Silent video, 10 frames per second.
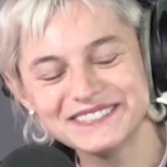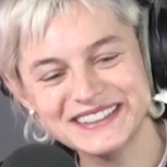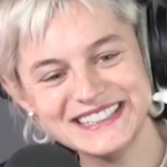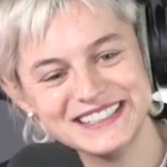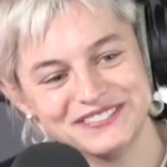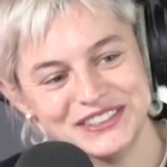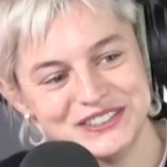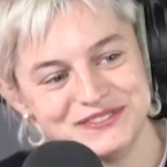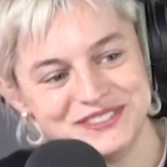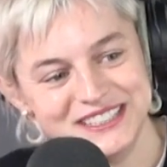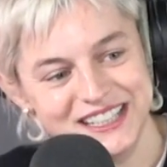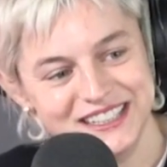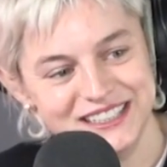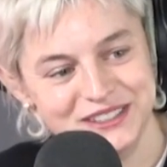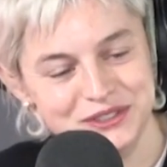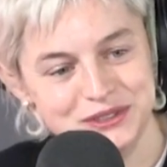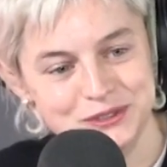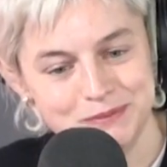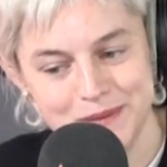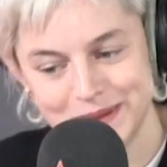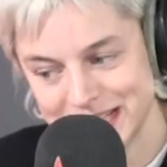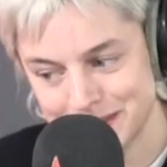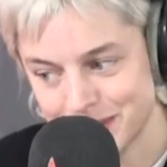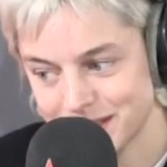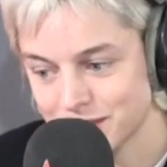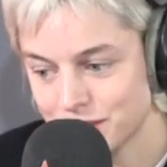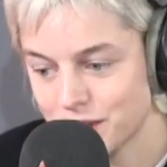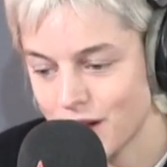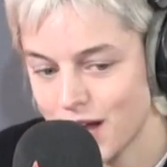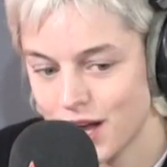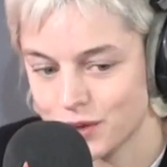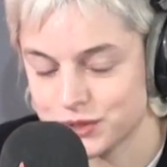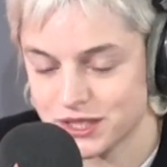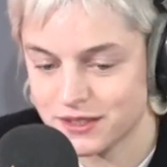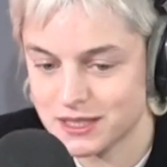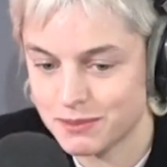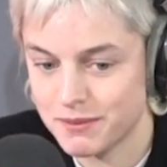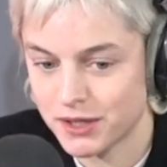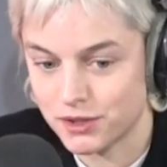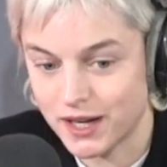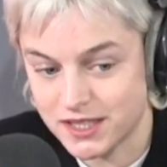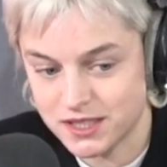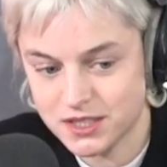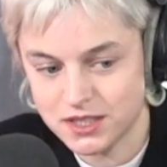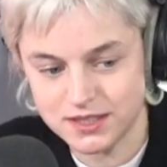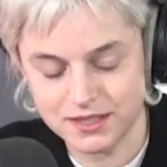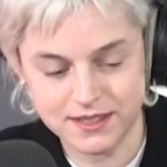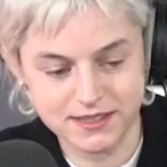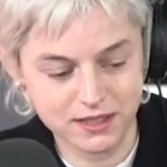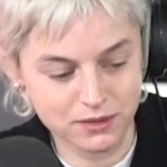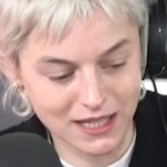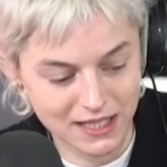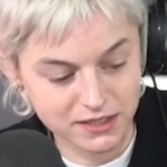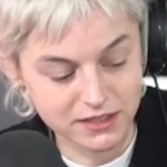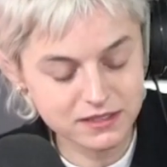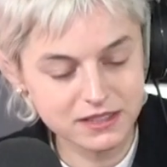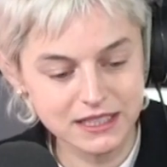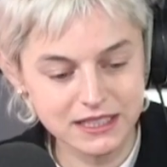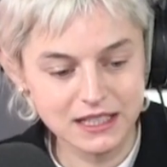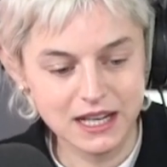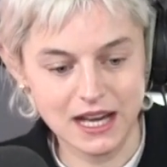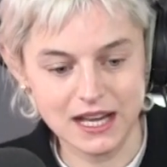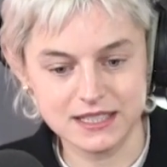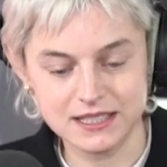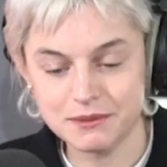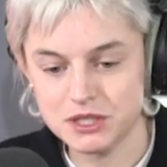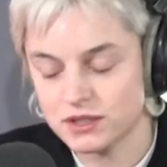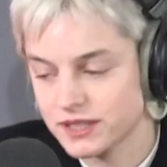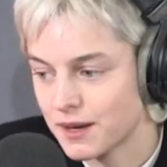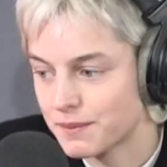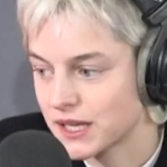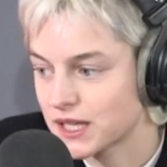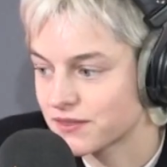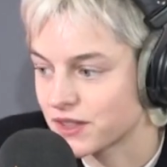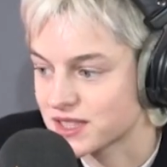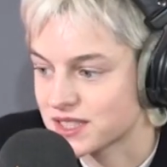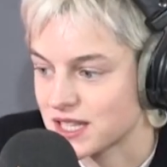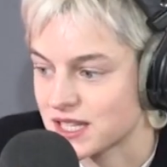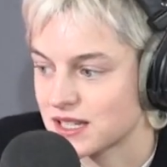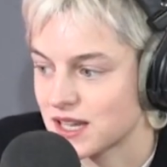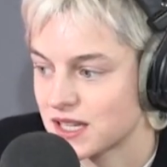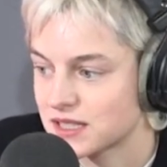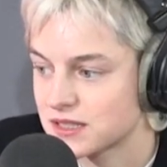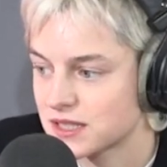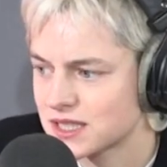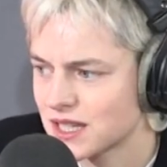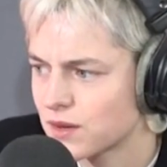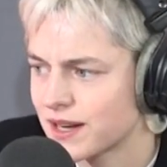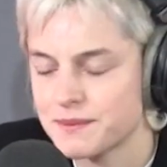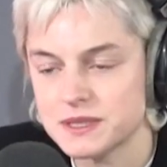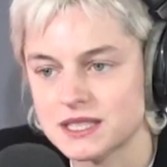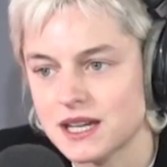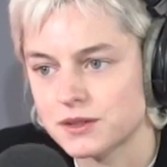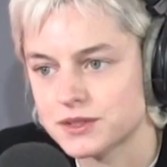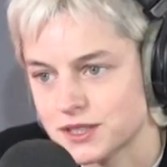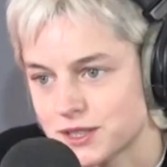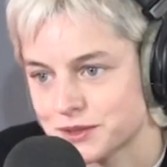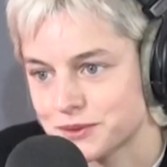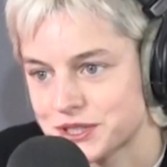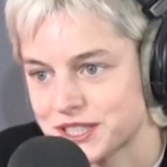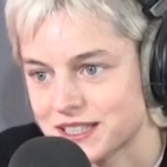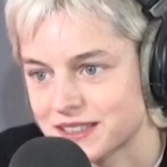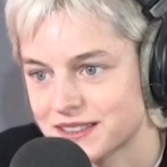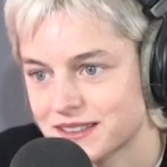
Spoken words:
We did a film together called My Policeman, also directed by Michael Grandage. He's directing Orlando. And yeah, we shot that beginning of last year, and it's out on Amazon now, so you can watch it.